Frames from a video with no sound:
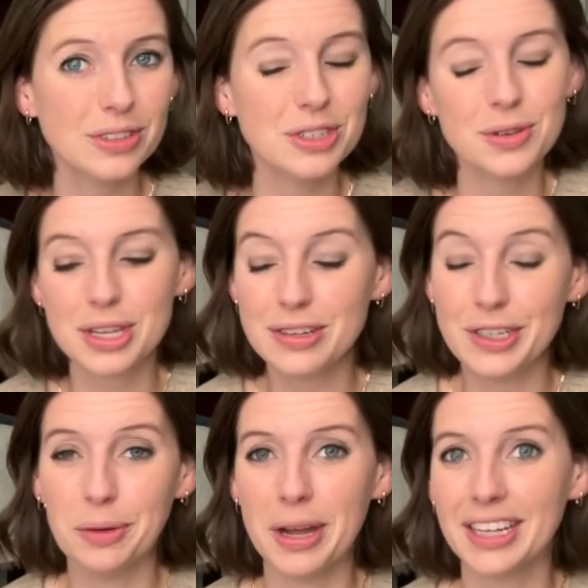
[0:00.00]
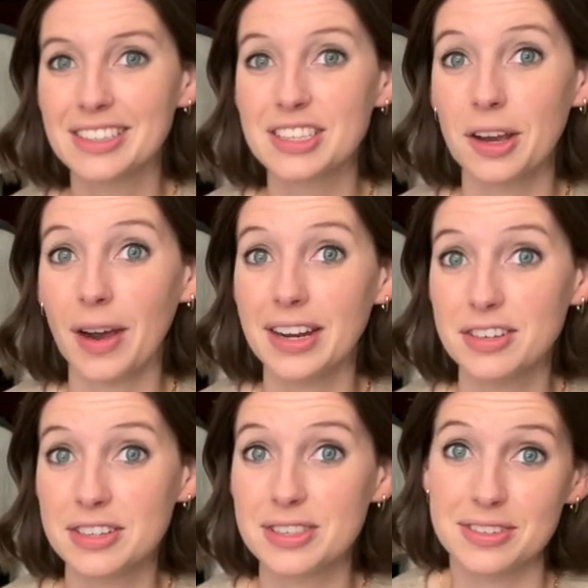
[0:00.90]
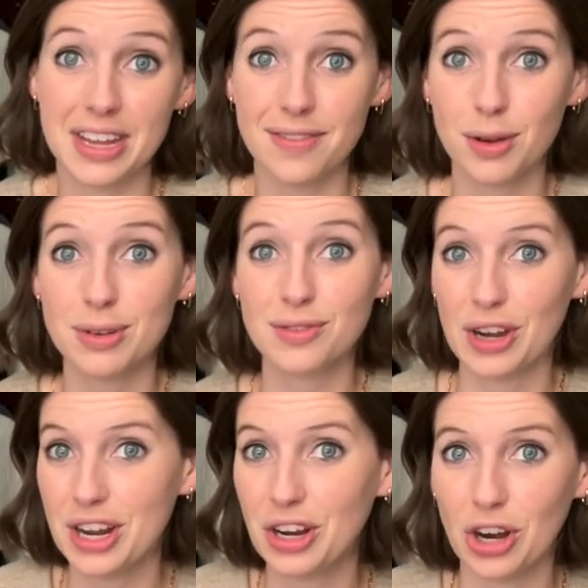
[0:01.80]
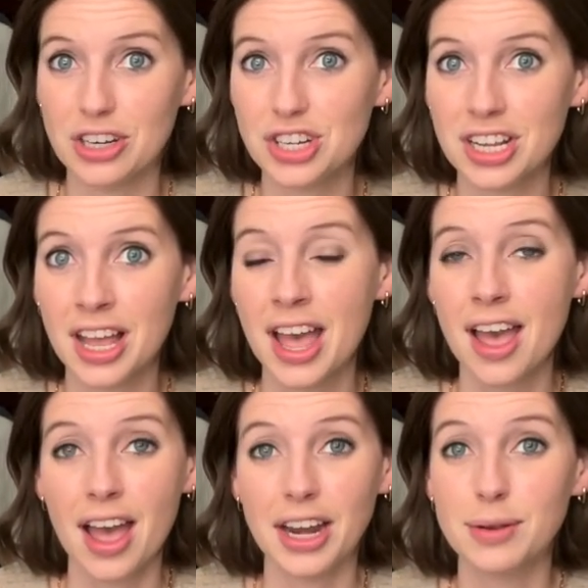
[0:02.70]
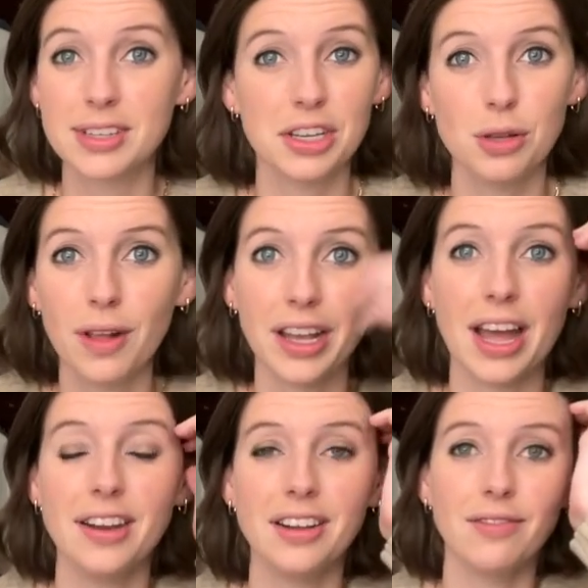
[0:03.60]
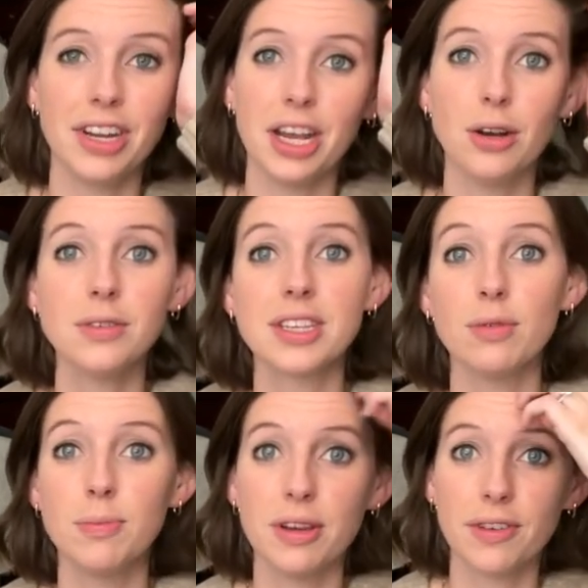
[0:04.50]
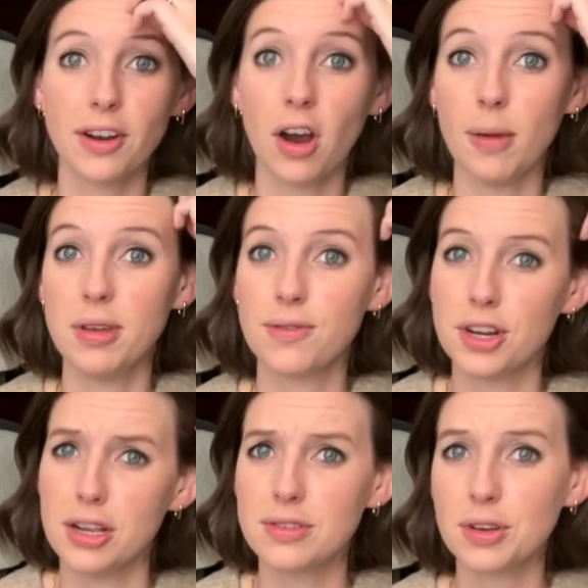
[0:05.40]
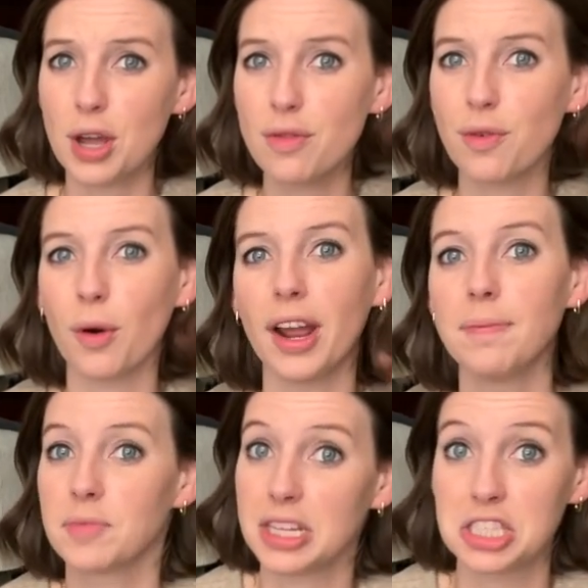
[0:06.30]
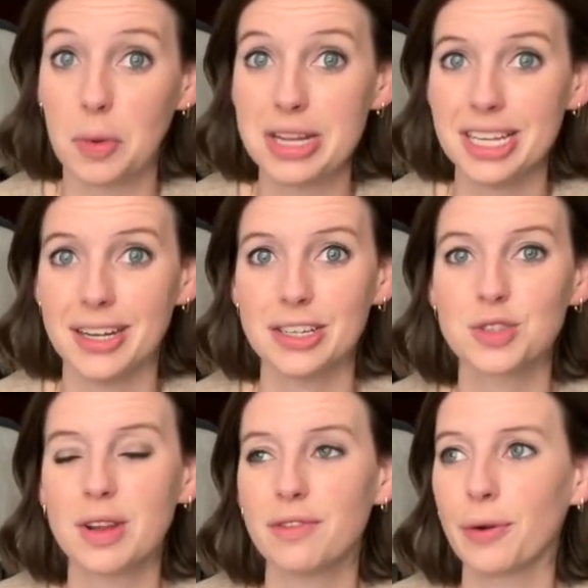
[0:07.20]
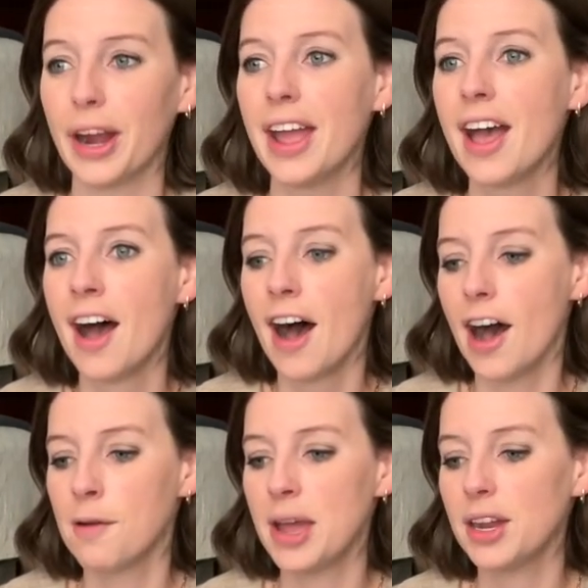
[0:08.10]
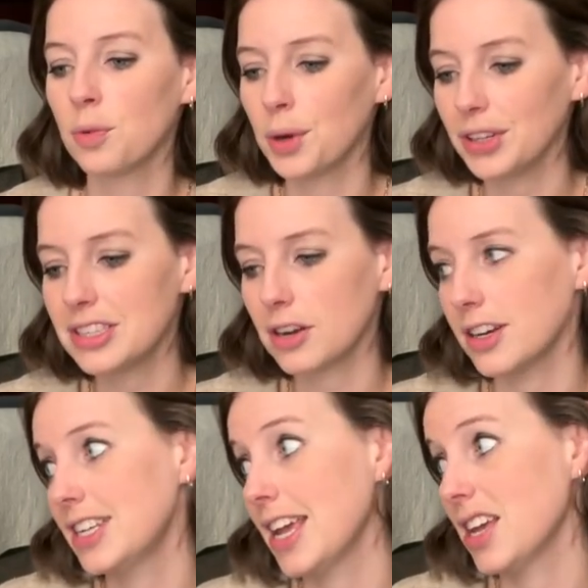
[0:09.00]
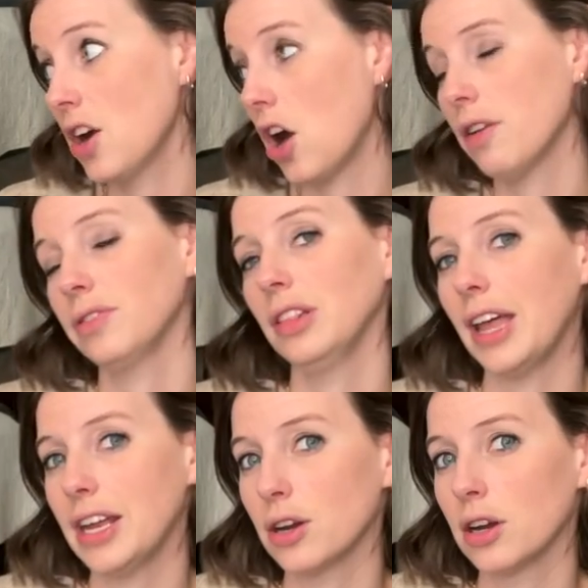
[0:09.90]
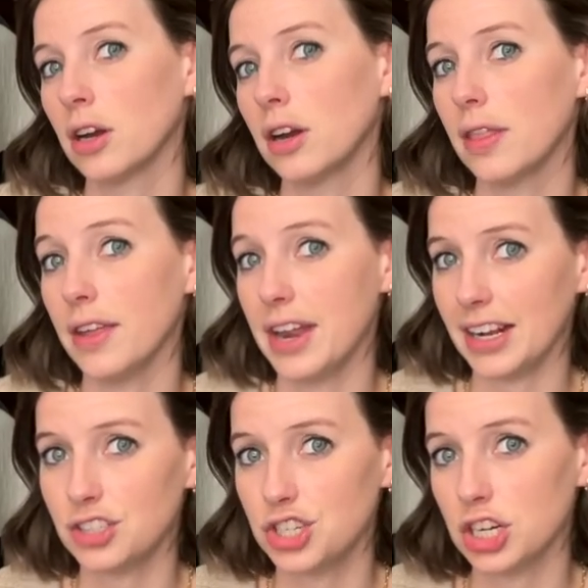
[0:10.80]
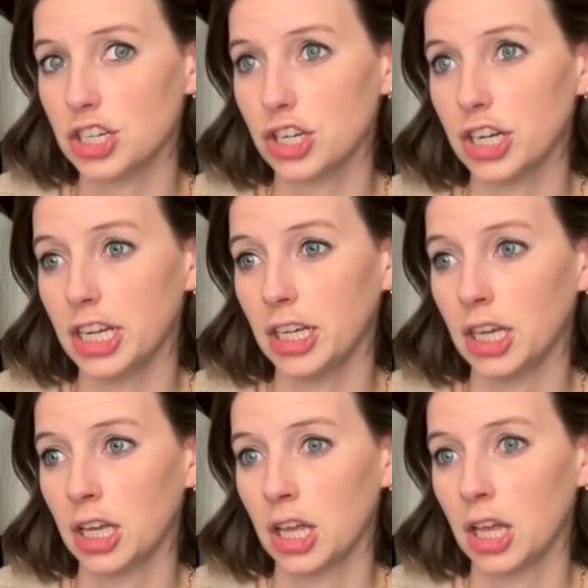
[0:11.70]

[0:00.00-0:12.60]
to do YouTube. And so David was very encouraging, and he was like, you like editing videos. It would be a fun hobby for you. So go for it. And so I did, I just went for it. And it really started taking off later the next year during,